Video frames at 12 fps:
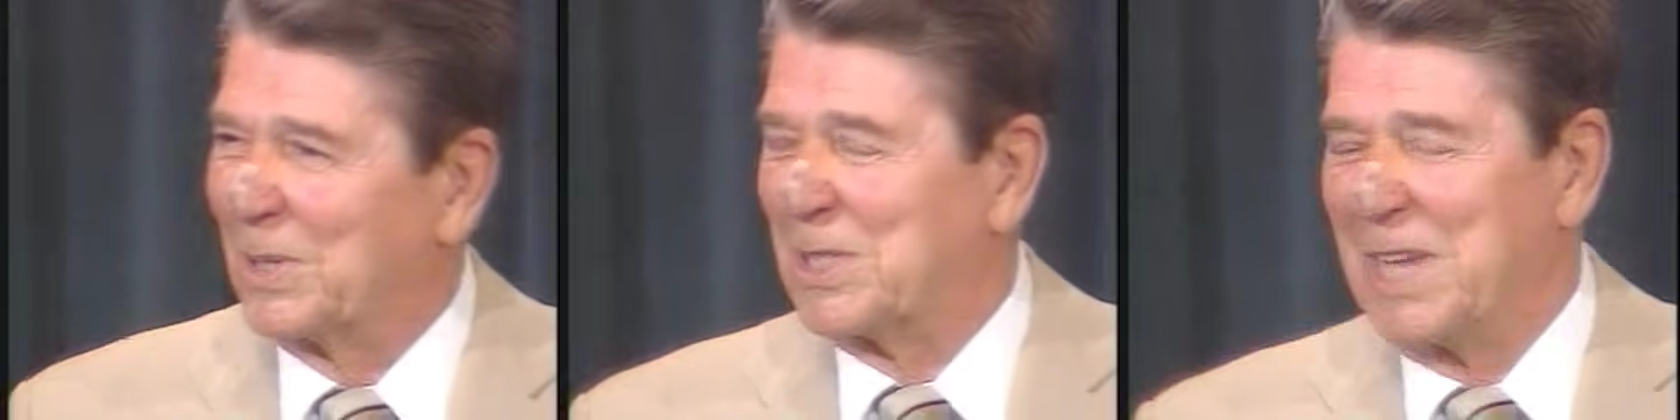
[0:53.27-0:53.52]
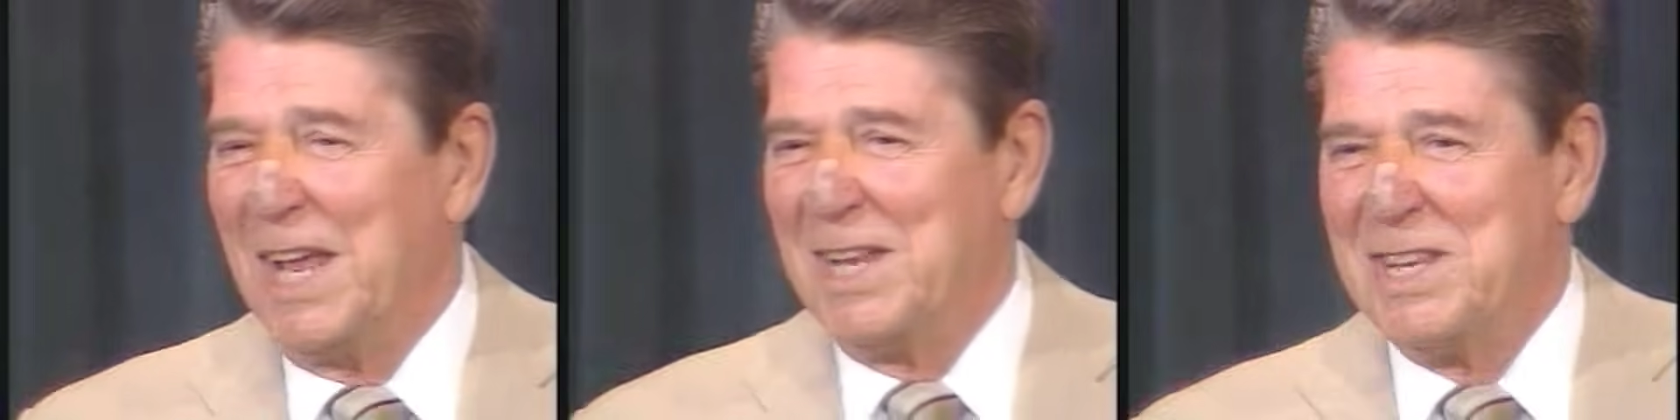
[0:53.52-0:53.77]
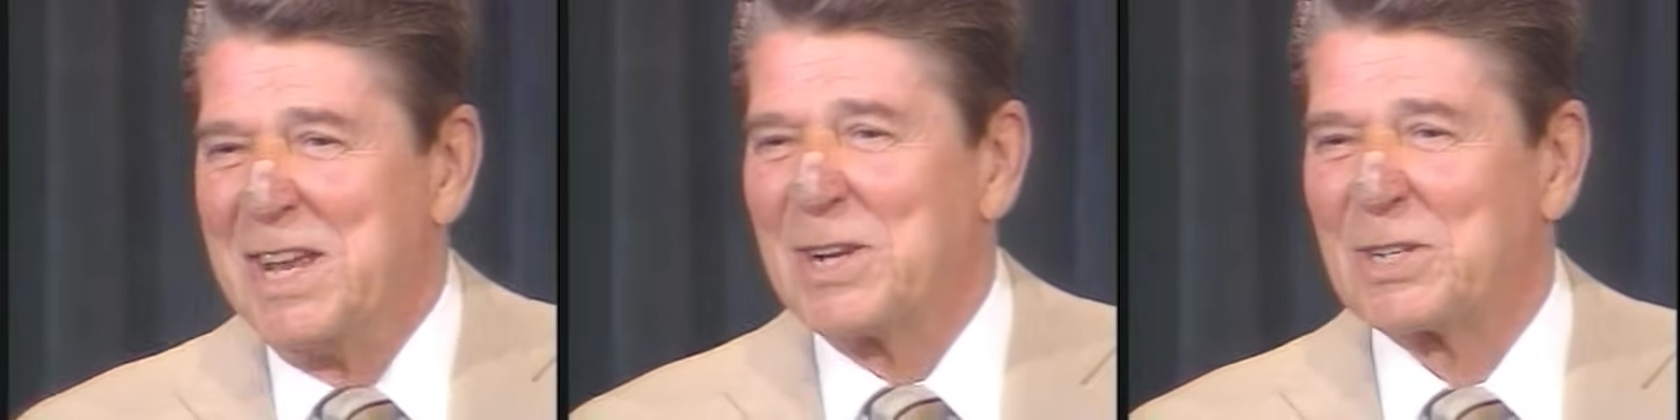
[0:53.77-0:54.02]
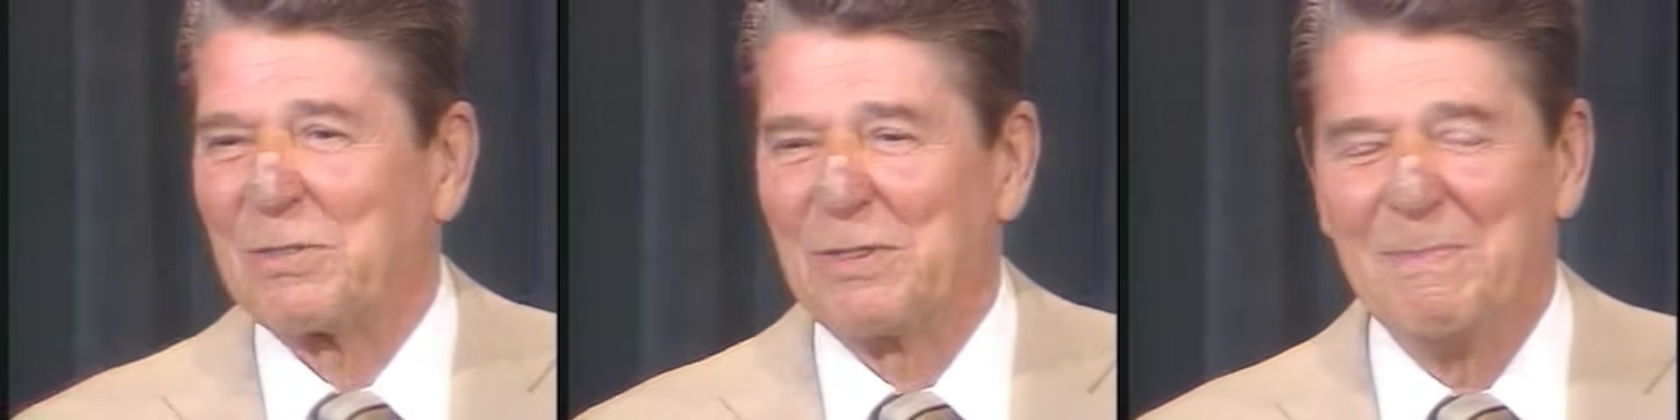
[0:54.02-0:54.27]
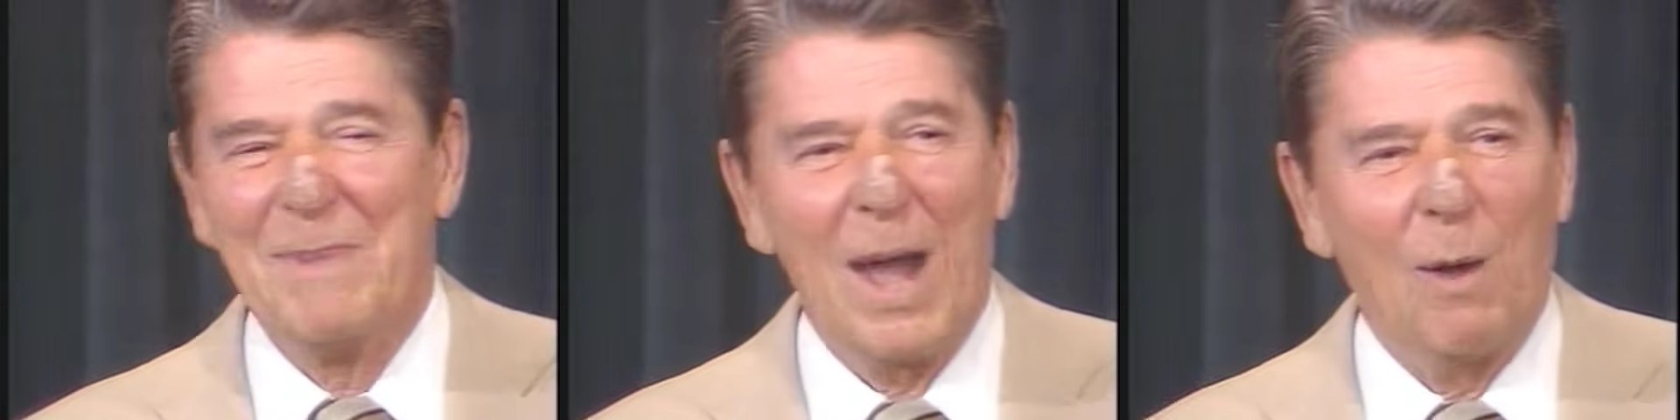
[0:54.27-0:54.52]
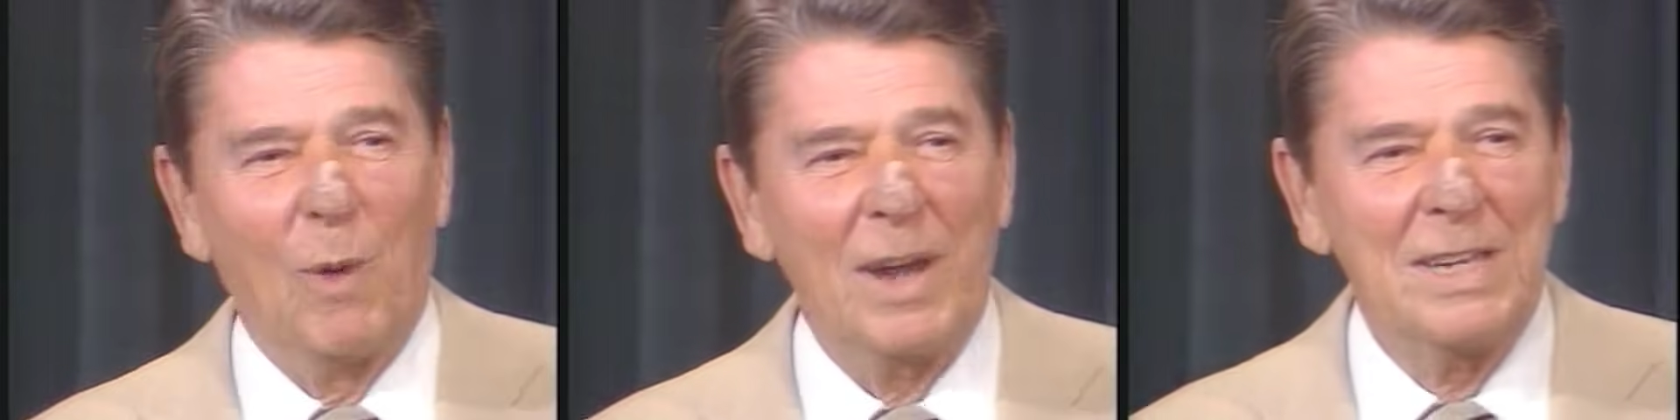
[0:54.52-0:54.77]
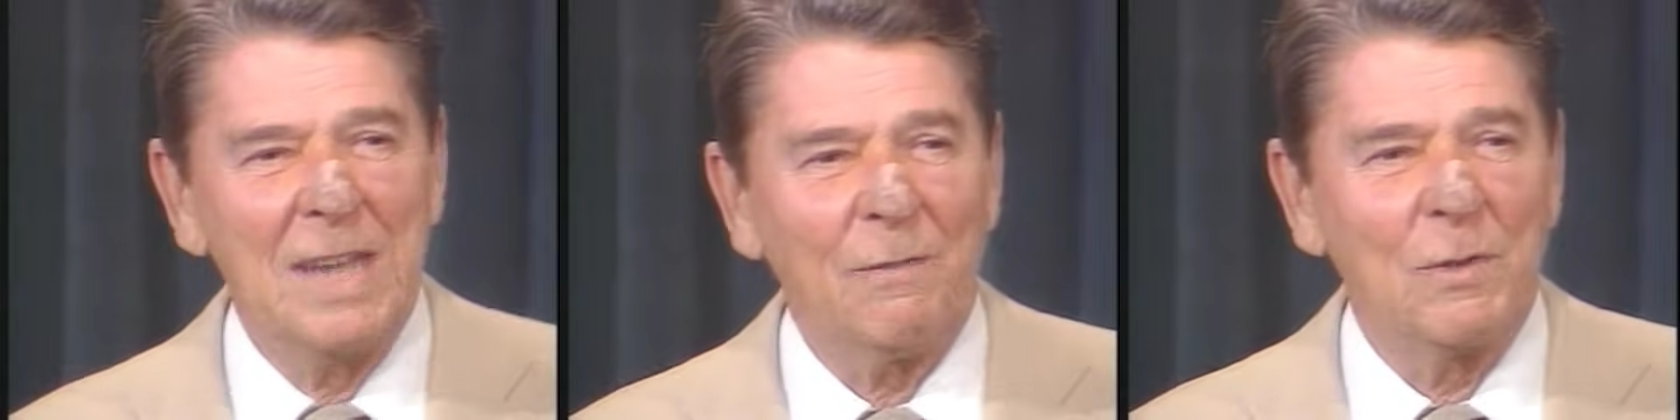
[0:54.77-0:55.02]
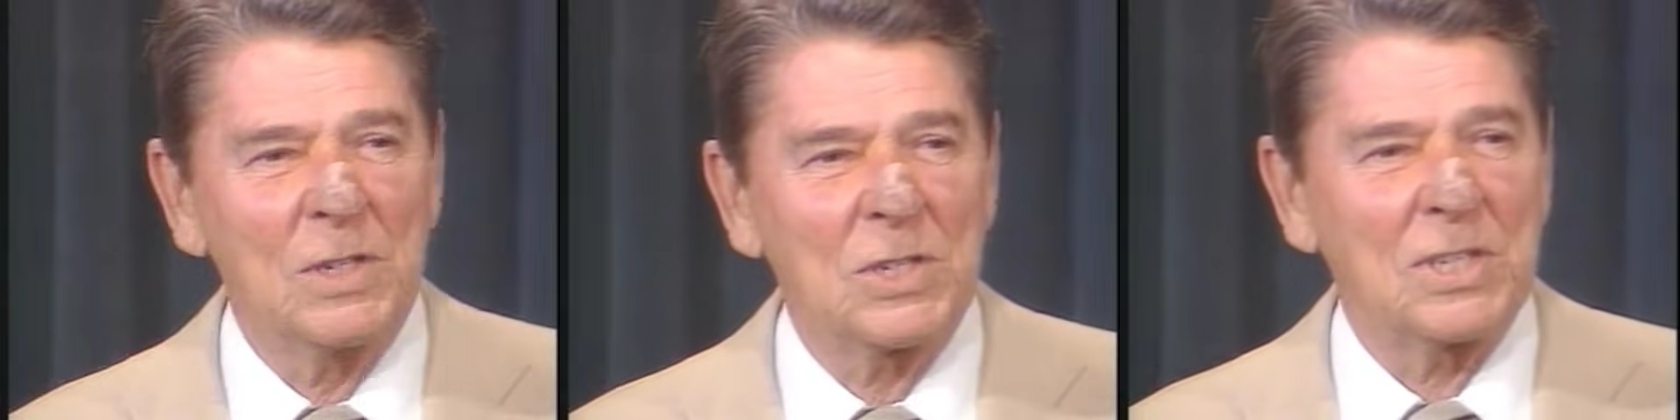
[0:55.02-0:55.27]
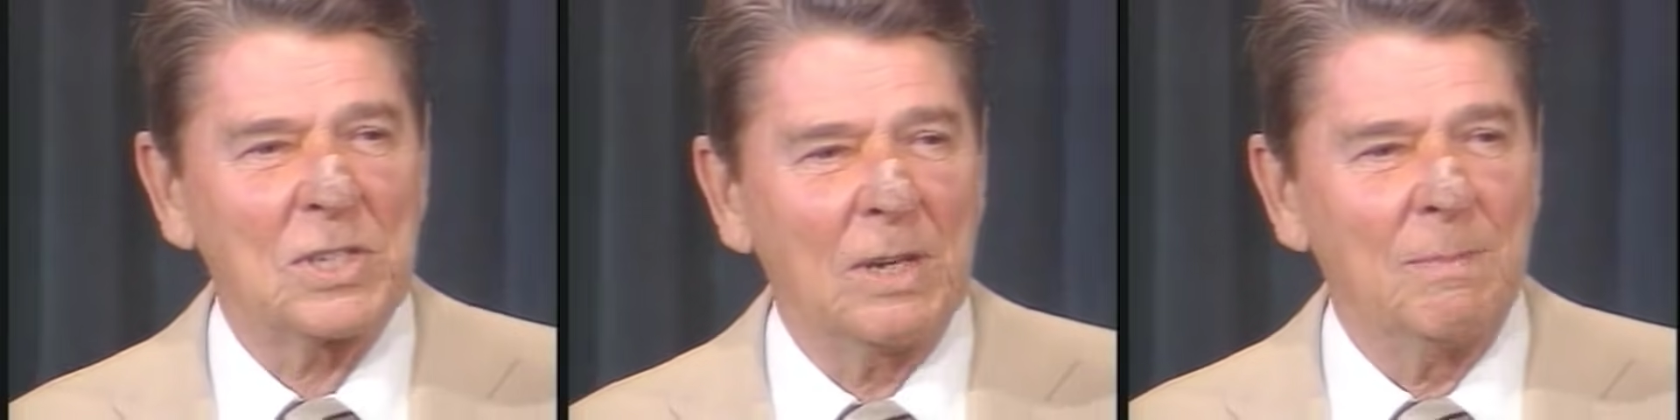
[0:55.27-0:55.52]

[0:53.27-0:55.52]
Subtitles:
10 years from now, what difference does it